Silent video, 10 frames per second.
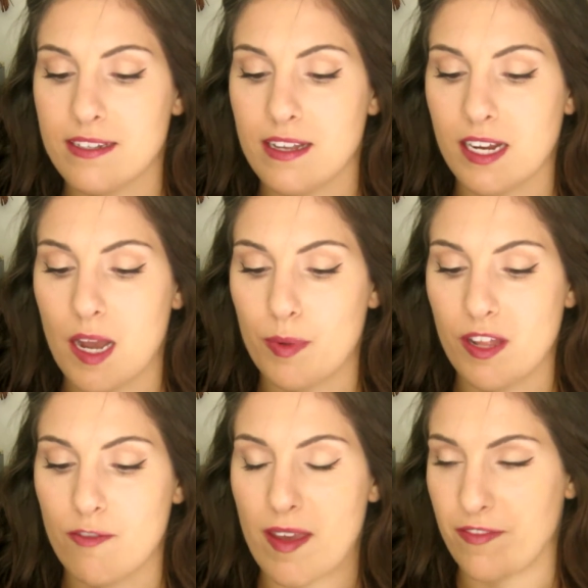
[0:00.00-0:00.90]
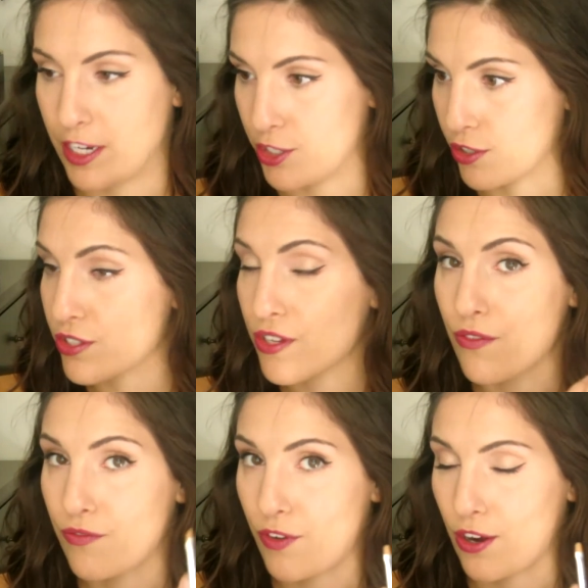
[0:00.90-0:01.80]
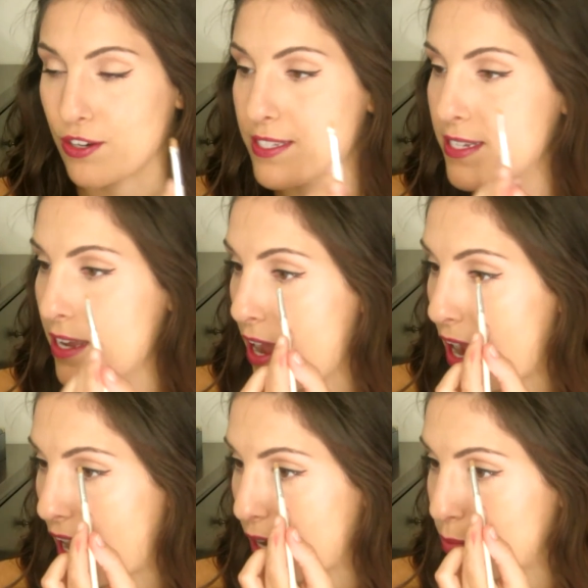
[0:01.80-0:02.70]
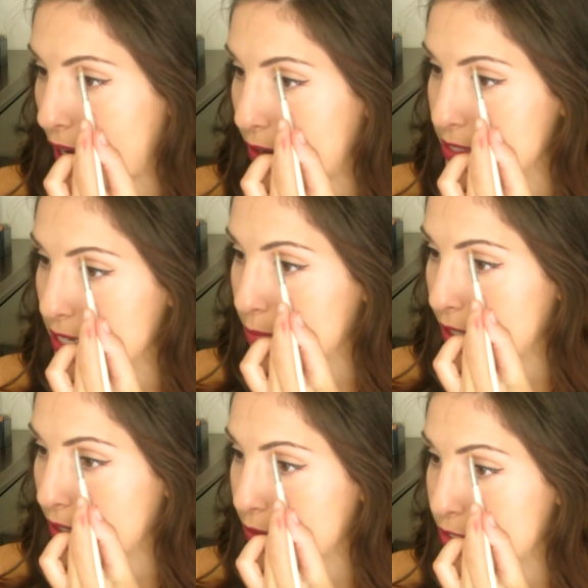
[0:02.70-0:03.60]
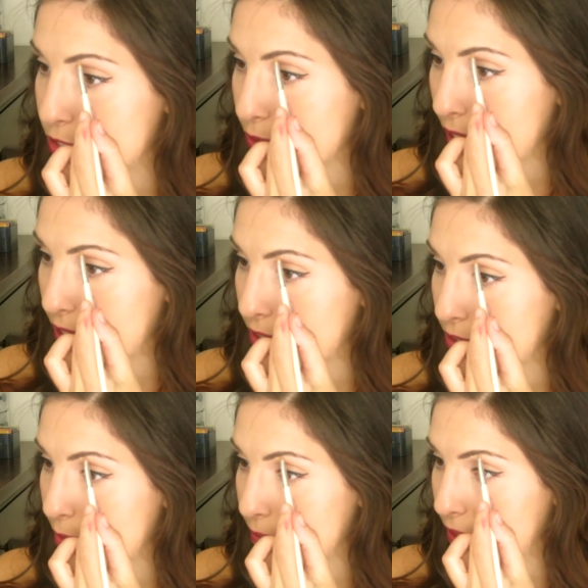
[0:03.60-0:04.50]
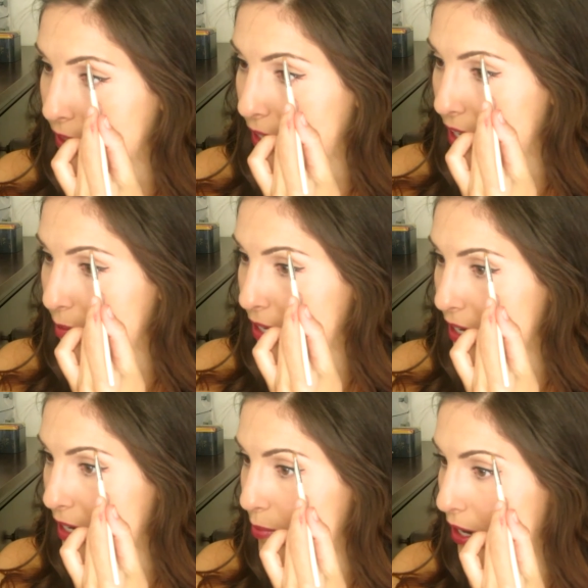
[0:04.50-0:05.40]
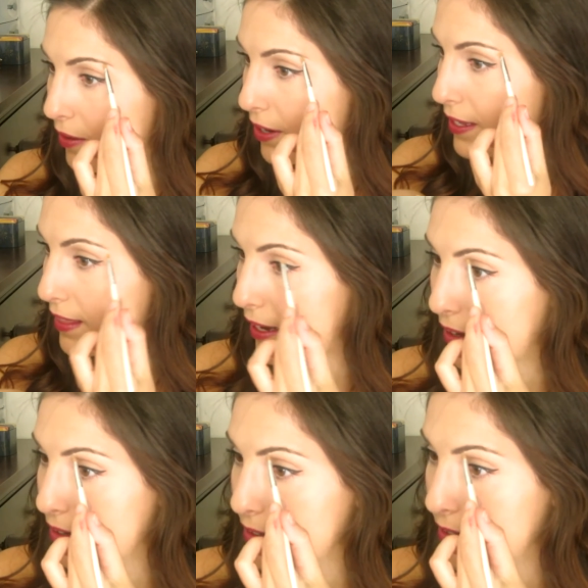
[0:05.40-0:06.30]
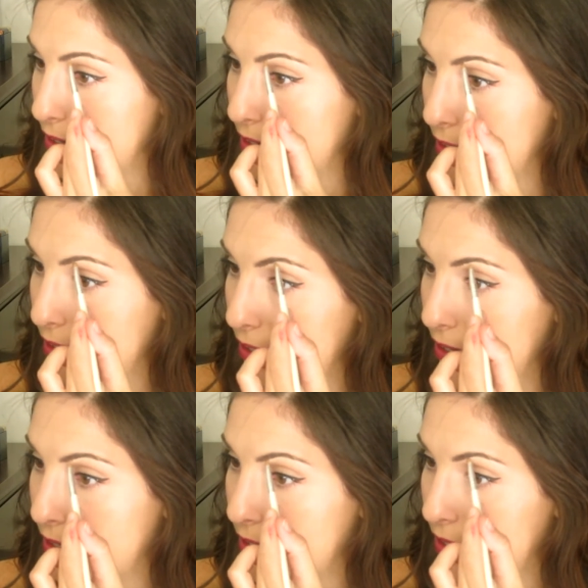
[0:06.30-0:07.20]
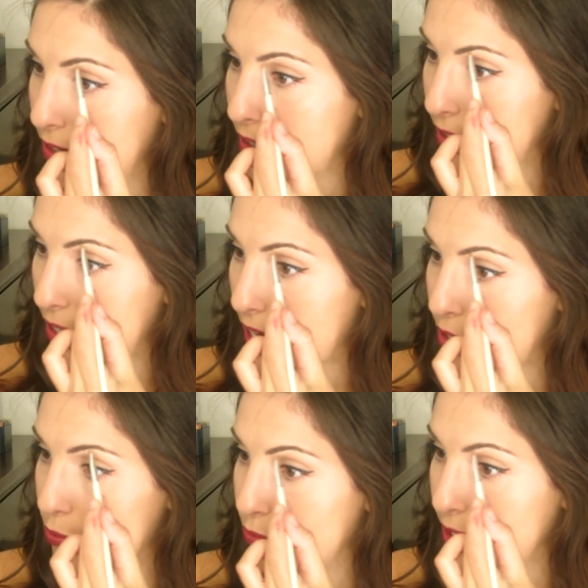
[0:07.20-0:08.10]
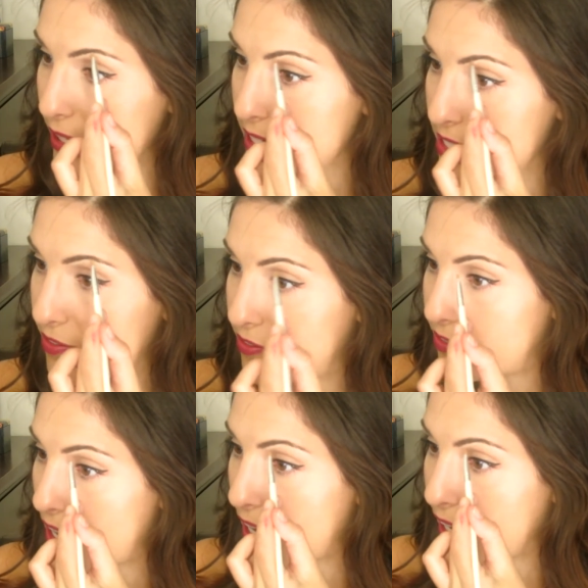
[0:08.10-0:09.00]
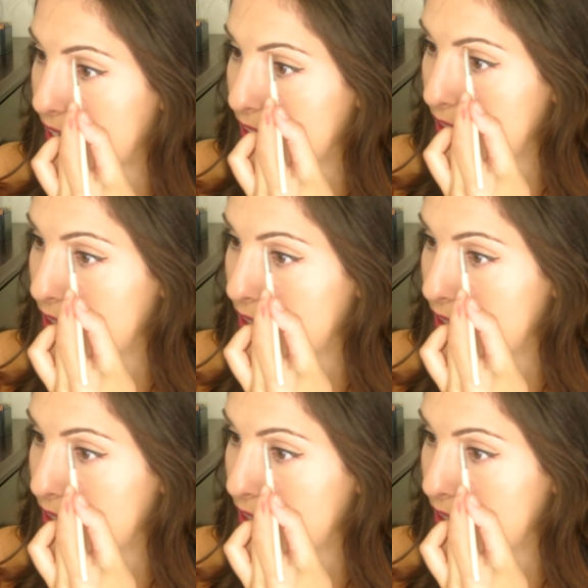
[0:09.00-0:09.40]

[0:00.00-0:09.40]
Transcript: a couple of my features. First, eyebrows. I'm gonna go straight under my, the line of my eyebrow right there and really define